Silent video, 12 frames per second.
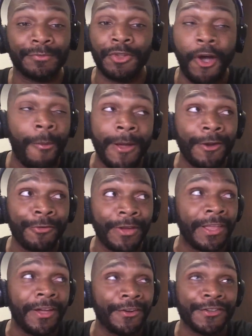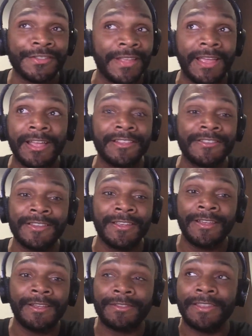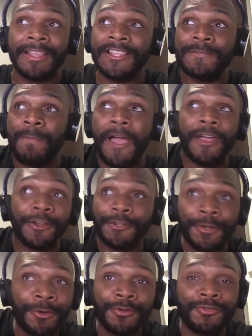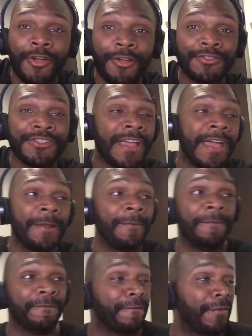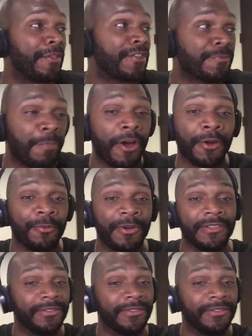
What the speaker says: Nobody really understands the Inspire 2 drone shot from the Spark one.